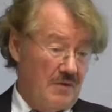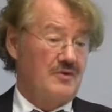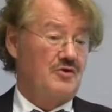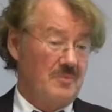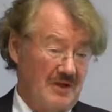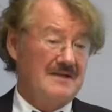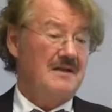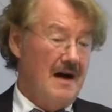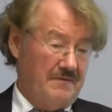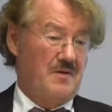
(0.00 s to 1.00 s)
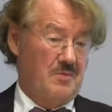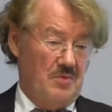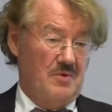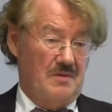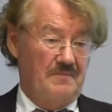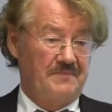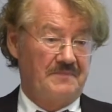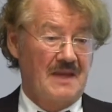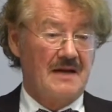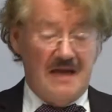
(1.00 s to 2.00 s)
the German case after the war.
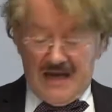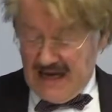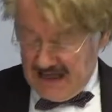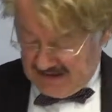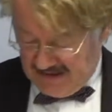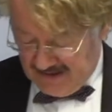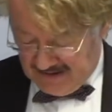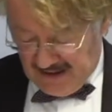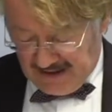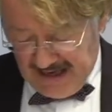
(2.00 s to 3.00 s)
It is